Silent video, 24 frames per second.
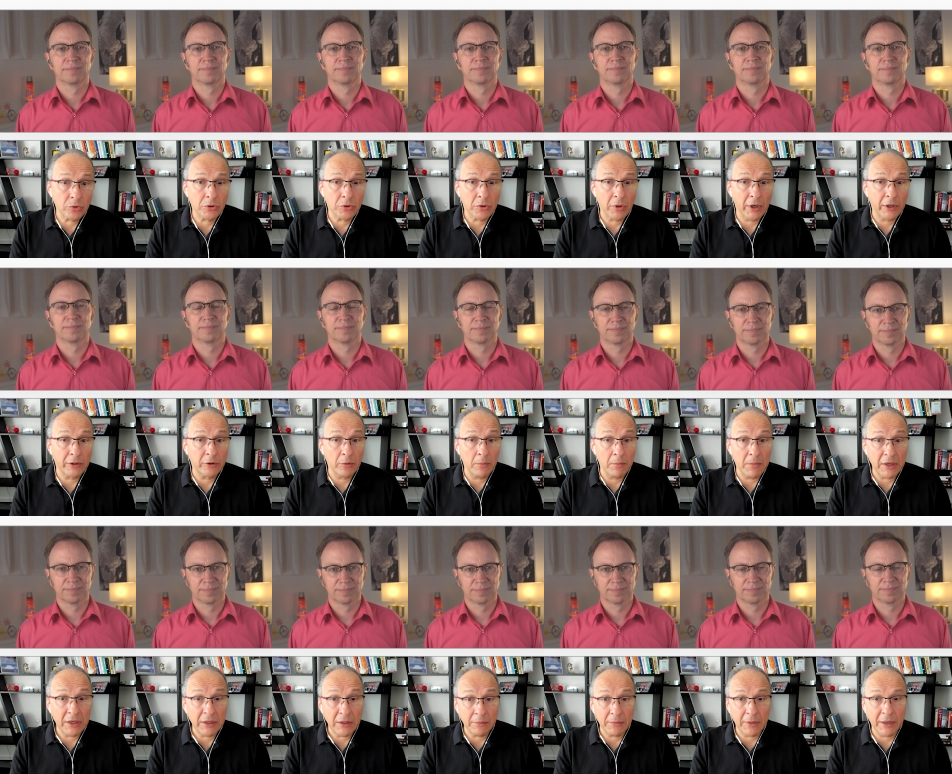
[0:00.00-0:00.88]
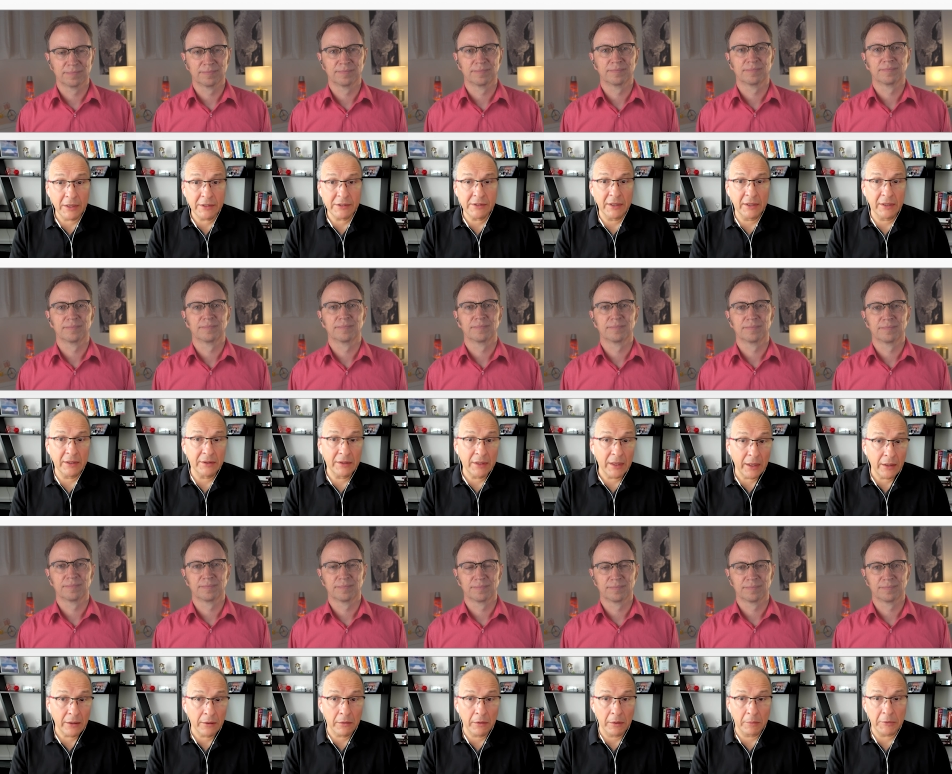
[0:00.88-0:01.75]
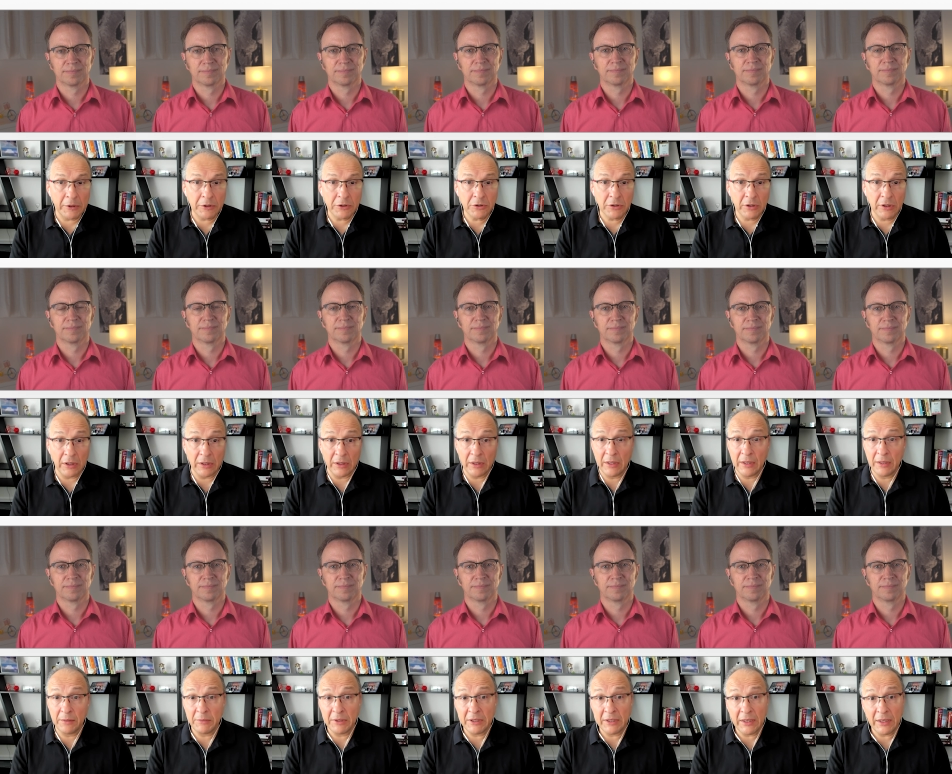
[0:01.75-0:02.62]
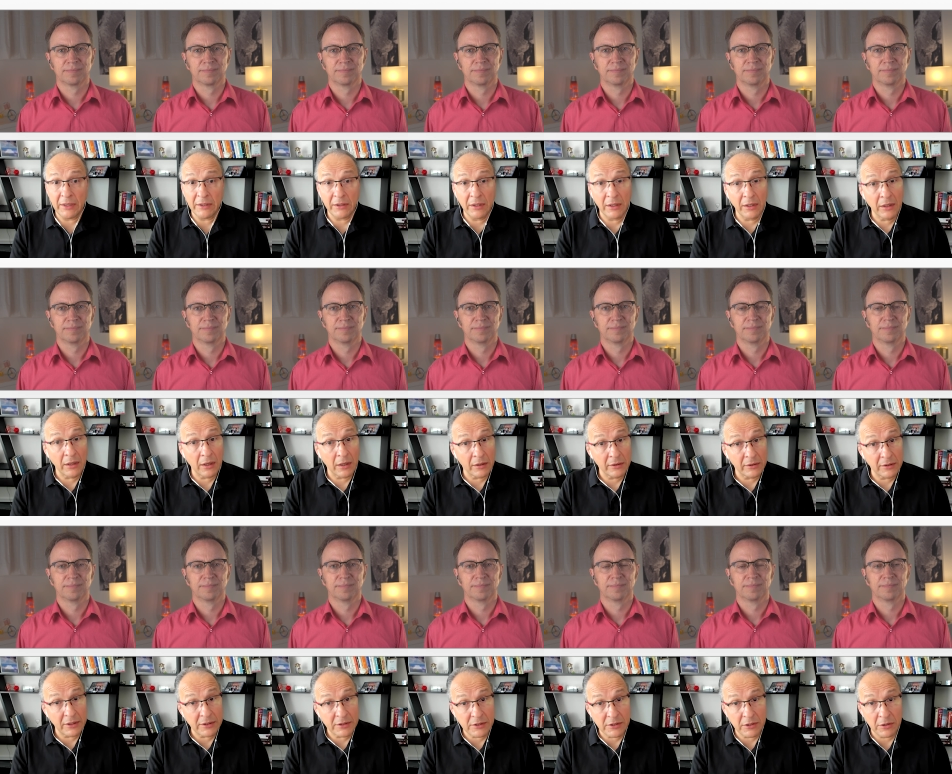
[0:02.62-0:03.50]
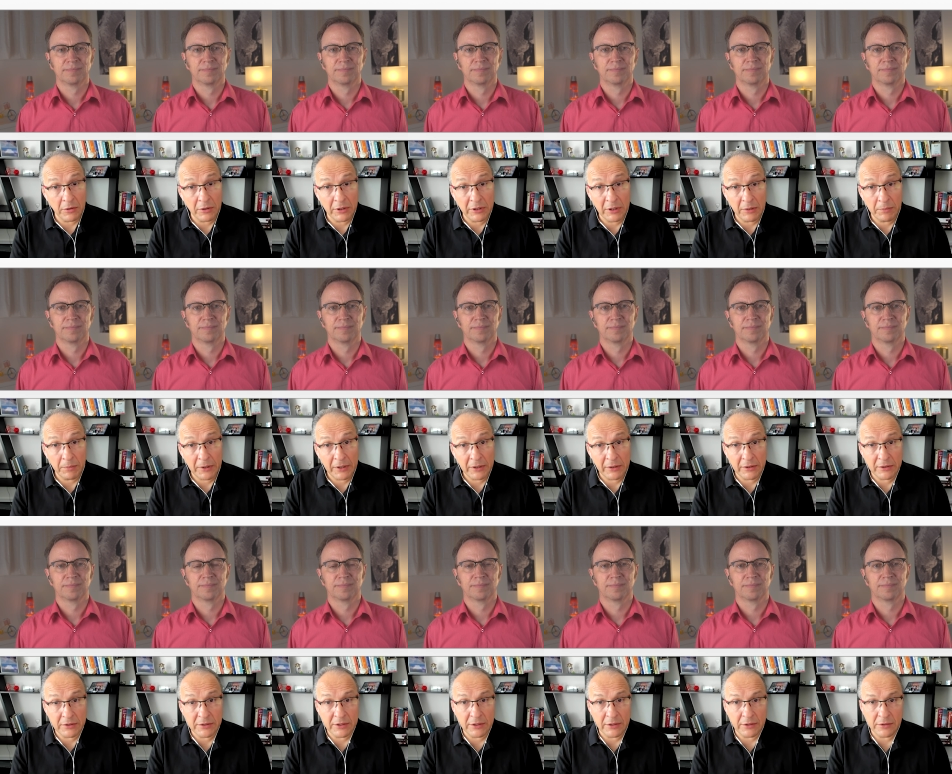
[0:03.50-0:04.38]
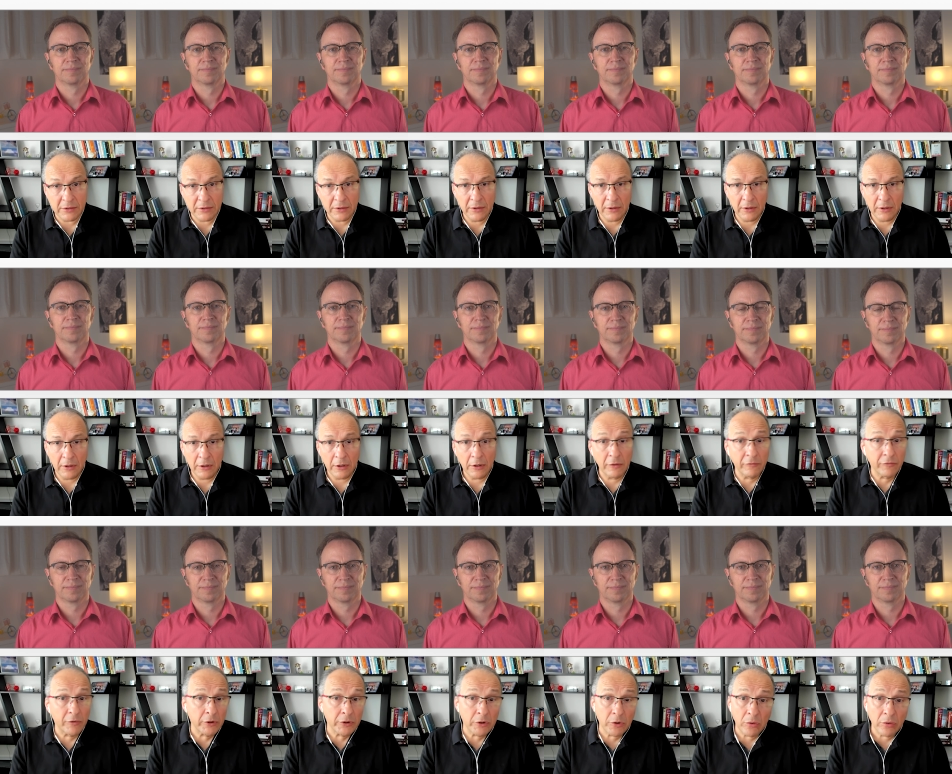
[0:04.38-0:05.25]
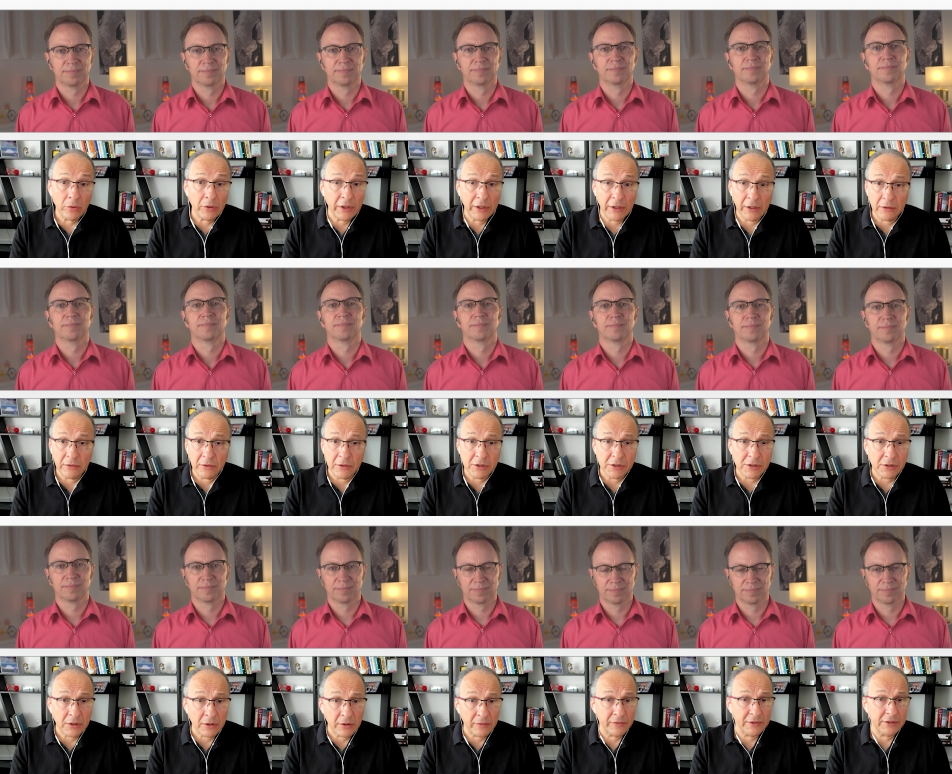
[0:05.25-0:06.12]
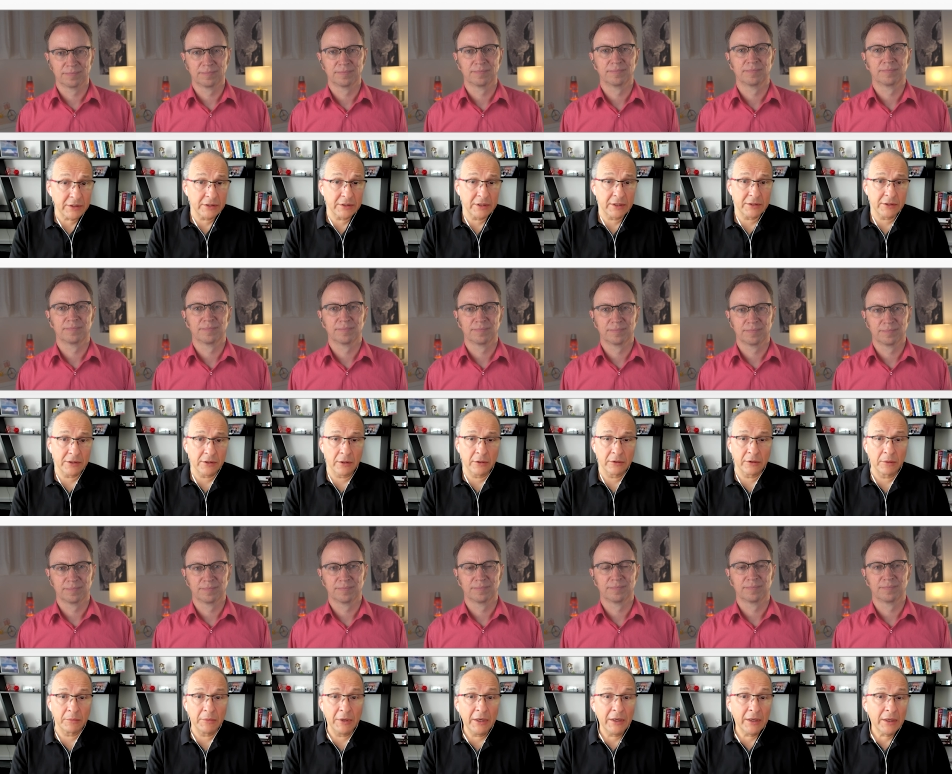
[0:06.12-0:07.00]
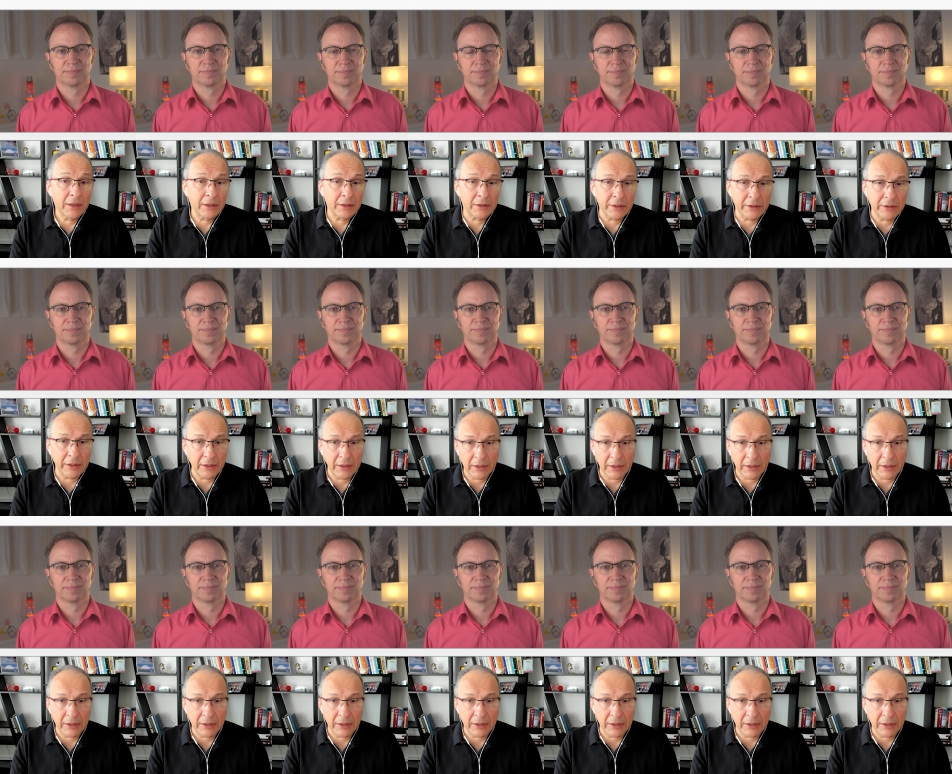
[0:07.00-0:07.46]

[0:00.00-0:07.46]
Speaker 1: try to minimize the container image, eliminating unnecessary dependencies. Avoid calling other services at startup and letting